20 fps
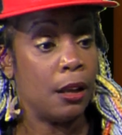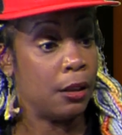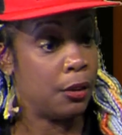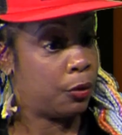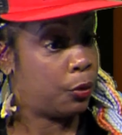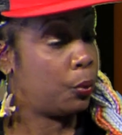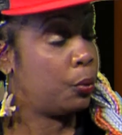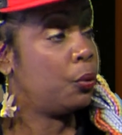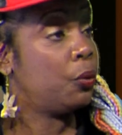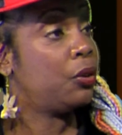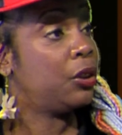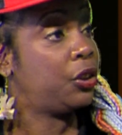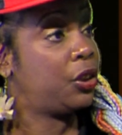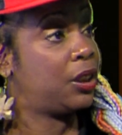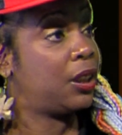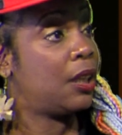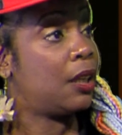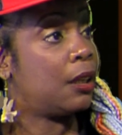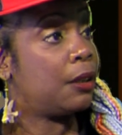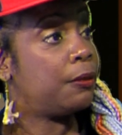through the
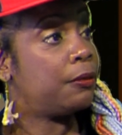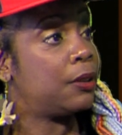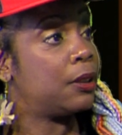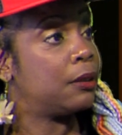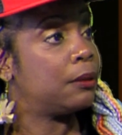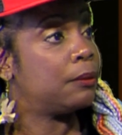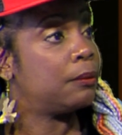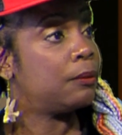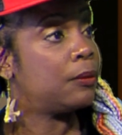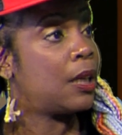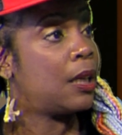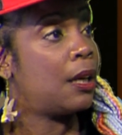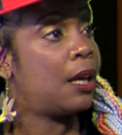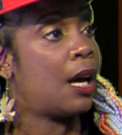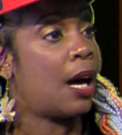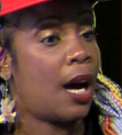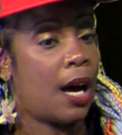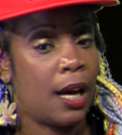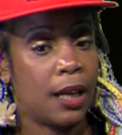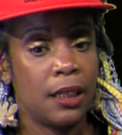shift.
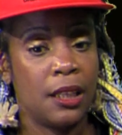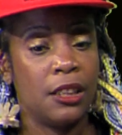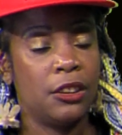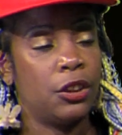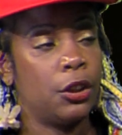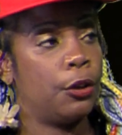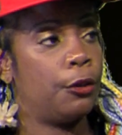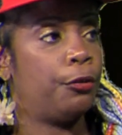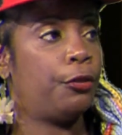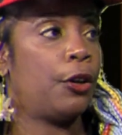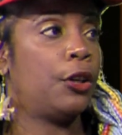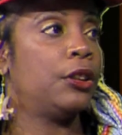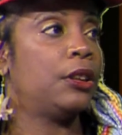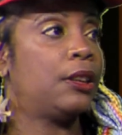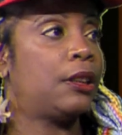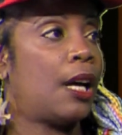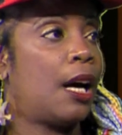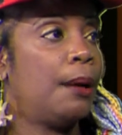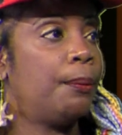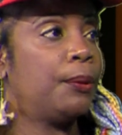I get to the first
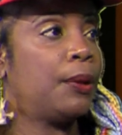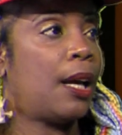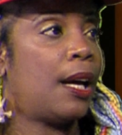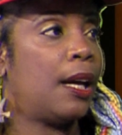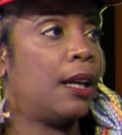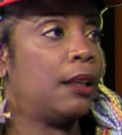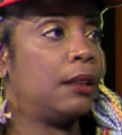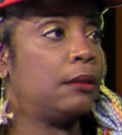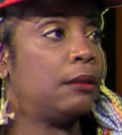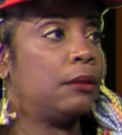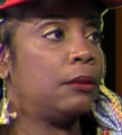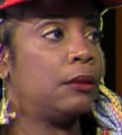stoplight.